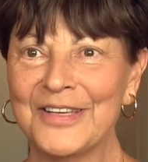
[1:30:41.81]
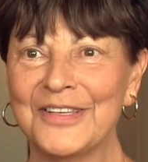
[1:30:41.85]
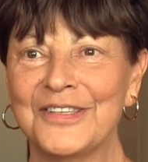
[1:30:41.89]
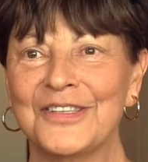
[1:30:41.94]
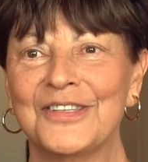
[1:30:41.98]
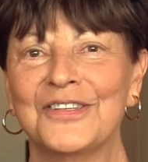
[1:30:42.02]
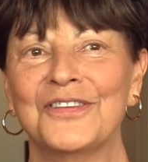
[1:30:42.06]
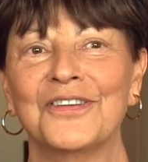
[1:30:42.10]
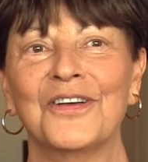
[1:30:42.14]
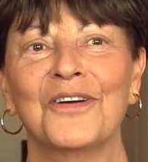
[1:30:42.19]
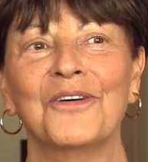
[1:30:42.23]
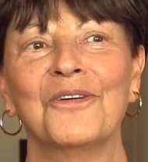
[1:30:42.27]

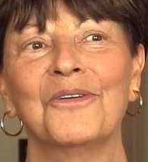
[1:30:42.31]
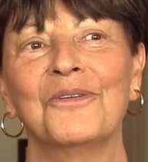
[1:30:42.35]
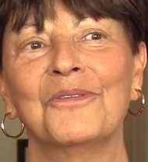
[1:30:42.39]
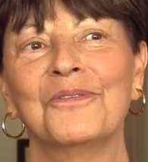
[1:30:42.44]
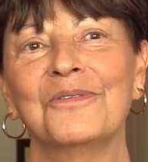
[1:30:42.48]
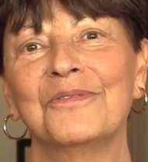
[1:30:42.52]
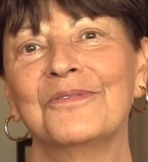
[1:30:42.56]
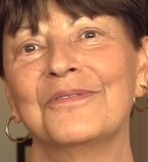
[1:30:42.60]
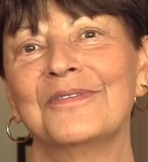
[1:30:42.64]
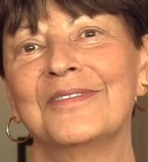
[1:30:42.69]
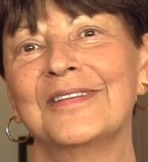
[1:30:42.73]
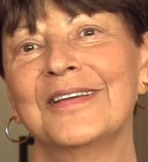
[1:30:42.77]

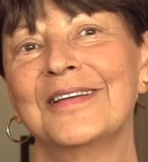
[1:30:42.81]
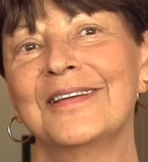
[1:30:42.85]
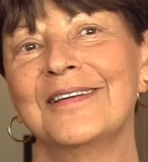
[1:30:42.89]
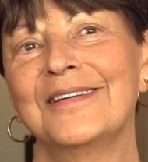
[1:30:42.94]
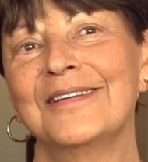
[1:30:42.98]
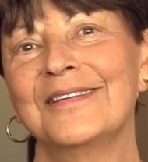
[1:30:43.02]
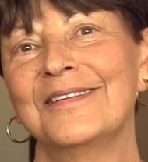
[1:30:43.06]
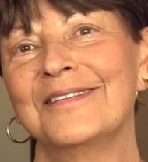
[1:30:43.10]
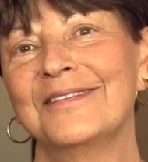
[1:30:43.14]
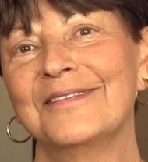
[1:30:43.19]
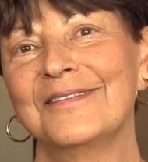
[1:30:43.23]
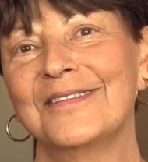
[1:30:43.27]
So
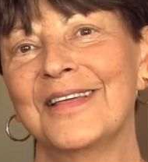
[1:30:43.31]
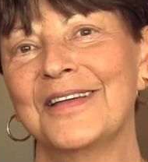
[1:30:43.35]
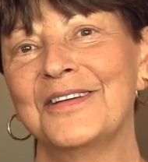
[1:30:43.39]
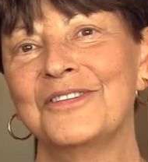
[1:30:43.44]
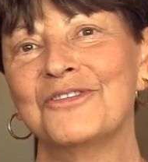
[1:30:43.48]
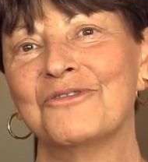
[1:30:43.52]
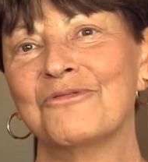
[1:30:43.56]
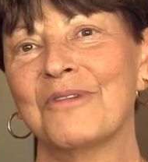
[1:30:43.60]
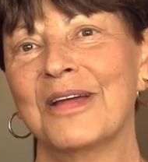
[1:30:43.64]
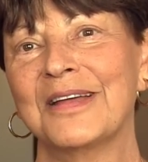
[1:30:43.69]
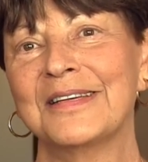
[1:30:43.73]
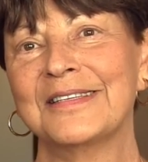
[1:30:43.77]
they, they
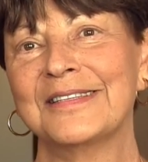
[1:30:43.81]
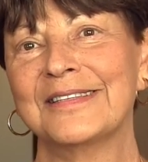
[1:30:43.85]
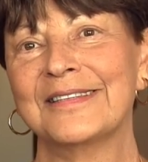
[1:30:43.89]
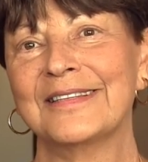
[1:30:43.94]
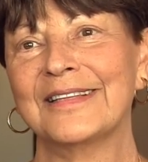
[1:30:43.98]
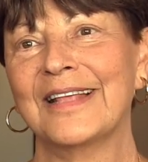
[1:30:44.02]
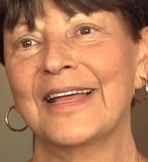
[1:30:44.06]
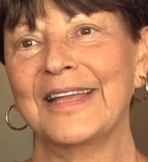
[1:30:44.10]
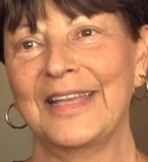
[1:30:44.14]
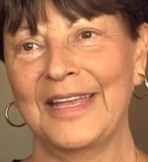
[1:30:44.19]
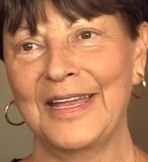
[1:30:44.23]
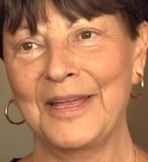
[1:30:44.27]
dressed
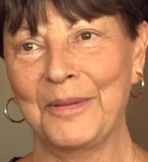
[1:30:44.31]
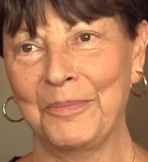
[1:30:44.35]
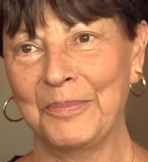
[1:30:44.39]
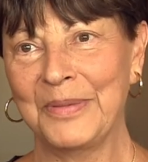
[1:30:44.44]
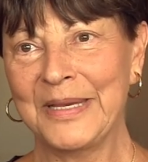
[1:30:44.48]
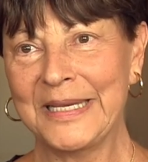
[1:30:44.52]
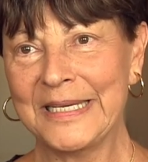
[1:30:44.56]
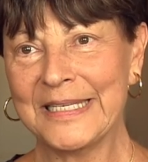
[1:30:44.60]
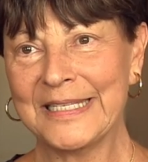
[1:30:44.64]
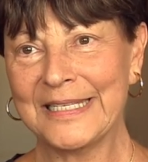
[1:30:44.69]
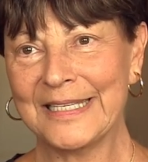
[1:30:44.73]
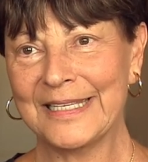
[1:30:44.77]
like
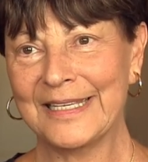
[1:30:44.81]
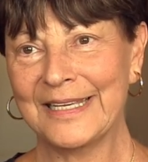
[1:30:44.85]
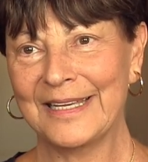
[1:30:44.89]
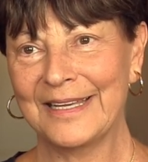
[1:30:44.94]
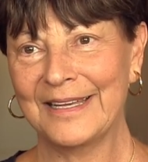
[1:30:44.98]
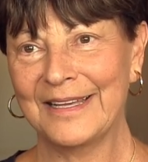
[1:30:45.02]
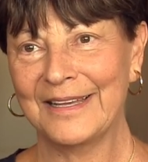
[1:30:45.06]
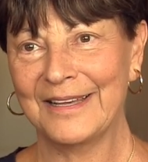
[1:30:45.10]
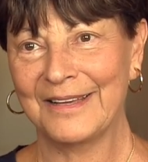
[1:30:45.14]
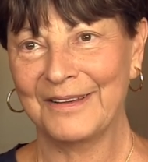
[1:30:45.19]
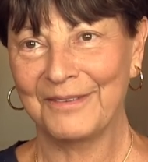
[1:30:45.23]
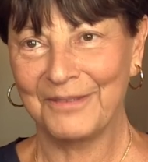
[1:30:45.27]
hippies
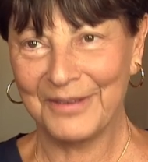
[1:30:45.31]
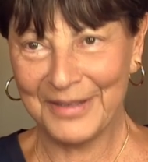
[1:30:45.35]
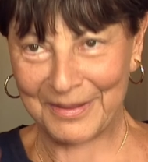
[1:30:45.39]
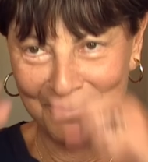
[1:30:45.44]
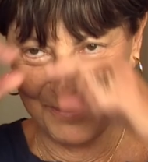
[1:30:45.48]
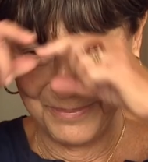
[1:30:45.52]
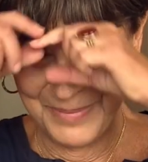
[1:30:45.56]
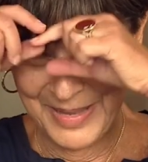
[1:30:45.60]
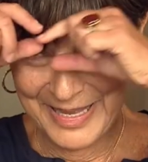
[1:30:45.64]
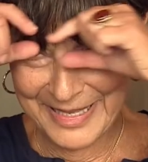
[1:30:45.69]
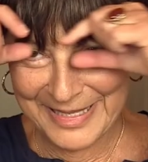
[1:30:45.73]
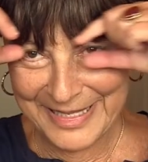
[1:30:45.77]

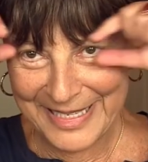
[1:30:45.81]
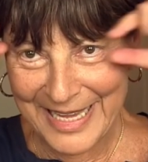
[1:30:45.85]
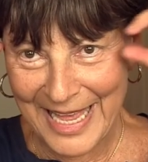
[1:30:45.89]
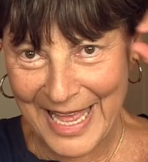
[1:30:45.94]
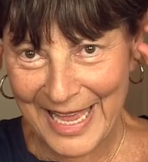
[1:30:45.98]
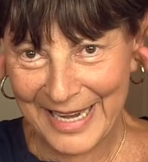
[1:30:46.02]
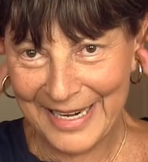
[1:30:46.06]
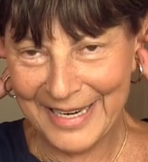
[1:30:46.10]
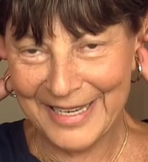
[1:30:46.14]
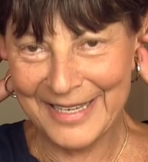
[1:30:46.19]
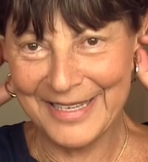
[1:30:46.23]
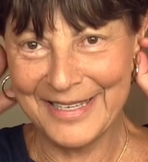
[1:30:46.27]
with
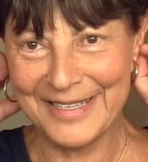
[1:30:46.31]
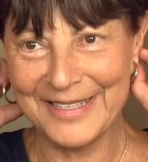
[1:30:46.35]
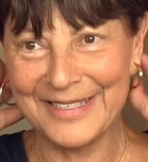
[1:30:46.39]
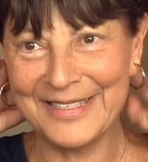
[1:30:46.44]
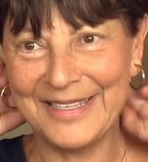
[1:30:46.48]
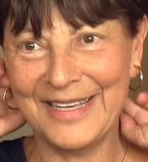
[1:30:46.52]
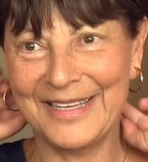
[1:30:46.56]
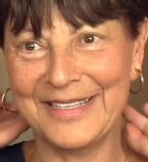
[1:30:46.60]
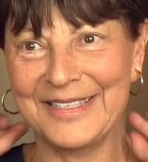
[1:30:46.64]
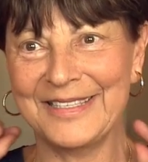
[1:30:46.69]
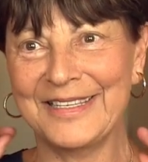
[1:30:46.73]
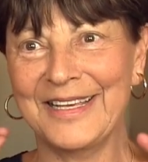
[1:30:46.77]

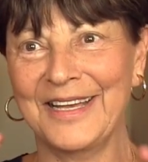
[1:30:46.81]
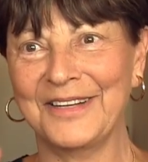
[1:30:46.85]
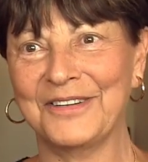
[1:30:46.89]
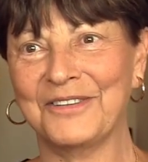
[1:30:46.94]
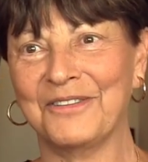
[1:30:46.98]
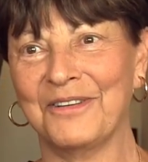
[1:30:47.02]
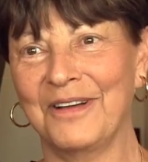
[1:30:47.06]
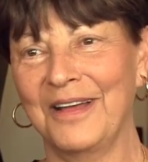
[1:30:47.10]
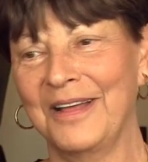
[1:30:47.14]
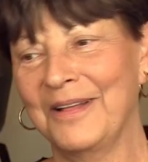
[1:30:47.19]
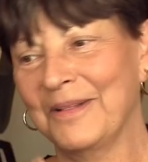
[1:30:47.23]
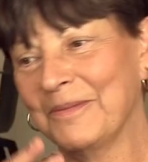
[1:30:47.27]
bandanas,
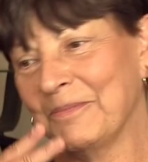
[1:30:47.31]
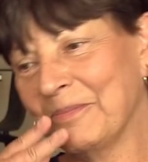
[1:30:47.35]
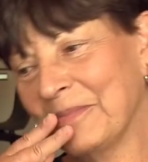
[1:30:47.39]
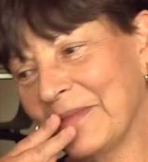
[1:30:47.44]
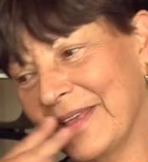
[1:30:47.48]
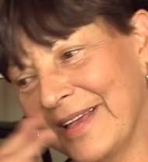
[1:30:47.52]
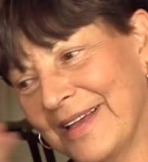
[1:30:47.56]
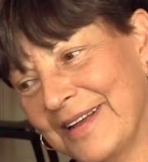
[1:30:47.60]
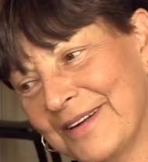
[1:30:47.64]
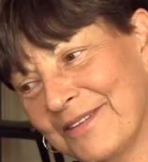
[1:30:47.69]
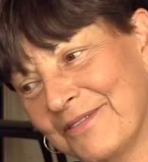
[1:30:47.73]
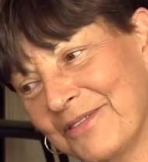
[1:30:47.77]
etc.
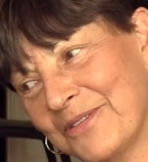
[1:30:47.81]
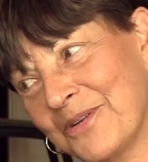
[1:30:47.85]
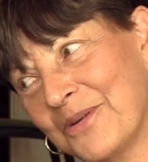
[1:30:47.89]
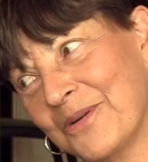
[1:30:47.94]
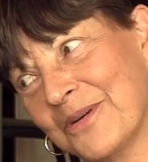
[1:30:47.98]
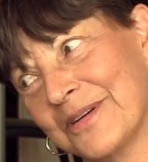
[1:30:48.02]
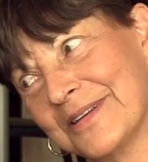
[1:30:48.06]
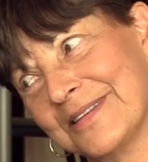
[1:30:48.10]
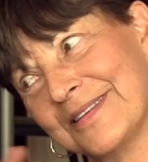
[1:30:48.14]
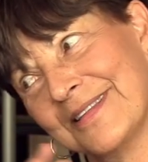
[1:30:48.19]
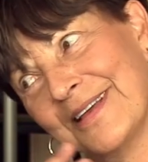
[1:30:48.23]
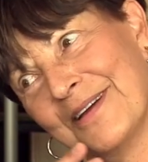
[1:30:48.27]
And of
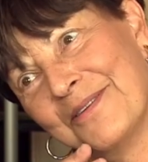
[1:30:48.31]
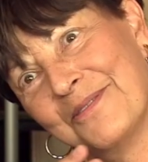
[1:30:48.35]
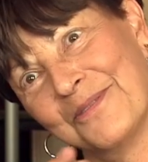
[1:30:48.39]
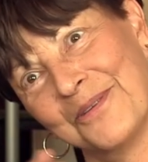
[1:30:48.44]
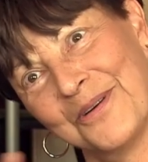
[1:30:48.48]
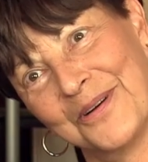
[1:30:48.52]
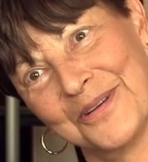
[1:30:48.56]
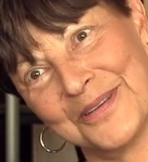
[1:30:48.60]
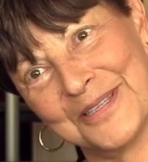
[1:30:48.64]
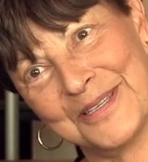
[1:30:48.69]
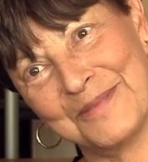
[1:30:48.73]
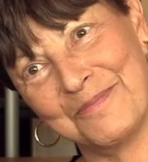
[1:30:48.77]
course, they
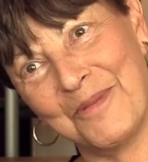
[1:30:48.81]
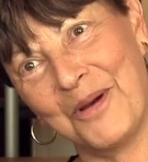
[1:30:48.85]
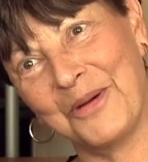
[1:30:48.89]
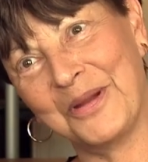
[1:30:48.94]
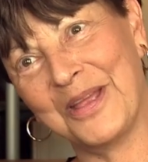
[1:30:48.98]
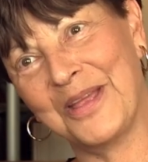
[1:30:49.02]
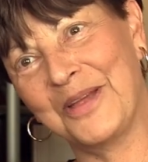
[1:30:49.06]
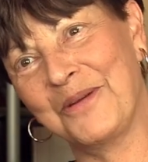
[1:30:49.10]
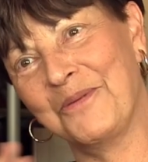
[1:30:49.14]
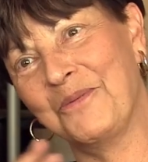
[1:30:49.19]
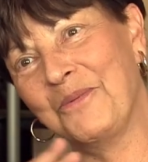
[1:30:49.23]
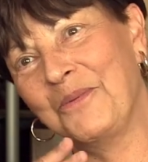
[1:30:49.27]
were all
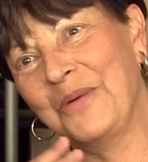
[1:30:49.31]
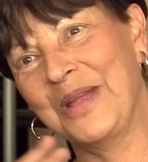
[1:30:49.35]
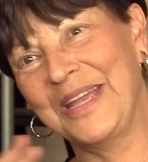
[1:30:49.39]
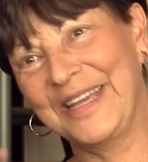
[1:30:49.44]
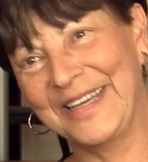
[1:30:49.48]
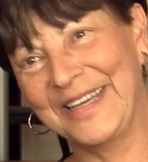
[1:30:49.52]
smoking weed.